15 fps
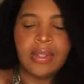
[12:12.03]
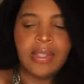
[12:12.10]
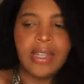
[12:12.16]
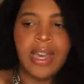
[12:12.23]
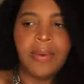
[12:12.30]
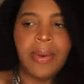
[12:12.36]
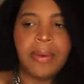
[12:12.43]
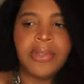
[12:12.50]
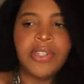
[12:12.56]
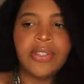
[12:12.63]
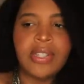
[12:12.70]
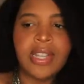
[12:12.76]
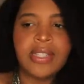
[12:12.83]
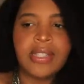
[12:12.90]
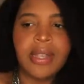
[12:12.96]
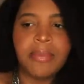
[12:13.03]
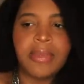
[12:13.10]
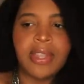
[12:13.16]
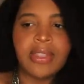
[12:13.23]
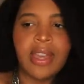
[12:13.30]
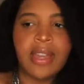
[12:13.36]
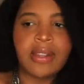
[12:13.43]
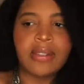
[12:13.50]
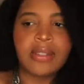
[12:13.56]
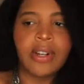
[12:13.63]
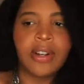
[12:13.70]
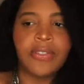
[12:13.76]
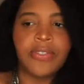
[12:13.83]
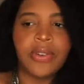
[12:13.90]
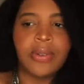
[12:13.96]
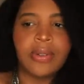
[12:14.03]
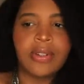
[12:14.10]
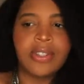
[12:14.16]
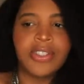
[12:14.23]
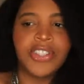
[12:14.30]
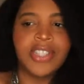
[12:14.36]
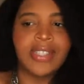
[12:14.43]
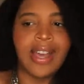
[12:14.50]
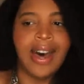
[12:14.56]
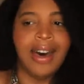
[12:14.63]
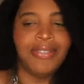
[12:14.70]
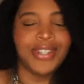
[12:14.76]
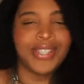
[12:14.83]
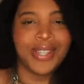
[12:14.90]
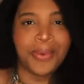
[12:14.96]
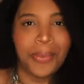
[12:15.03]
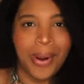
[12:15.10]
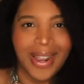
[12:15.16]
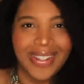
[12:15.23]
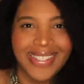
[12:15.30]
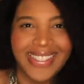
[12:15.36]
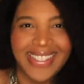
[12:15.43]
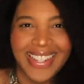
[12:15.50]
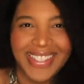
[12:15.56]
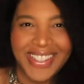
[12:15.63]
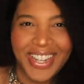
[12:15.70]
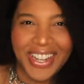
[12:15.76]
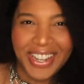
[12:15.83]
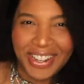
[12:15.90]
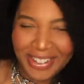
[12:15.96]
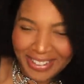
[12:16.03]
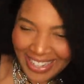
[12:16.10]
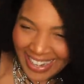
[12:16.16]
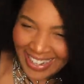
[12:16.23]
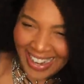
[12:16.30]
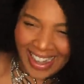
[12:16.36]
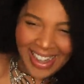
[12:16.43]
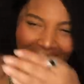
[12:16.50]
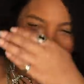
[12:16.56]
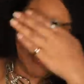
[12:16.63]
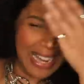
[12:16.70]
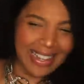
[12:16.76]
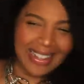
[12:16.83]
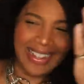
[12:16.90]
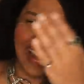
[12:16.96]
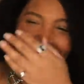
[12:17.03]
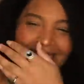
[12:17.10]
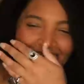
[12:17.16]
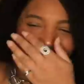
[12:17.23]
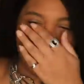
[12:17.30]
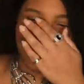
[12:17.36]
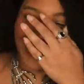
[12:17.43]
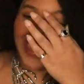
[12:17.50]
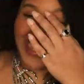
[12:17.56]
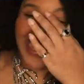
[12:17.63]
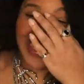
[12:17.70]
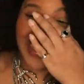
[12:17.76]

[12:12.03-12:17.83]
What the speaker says: Yeah, why would you say something that hurtful? She's obviously wasted, too. Like, oh my god, this is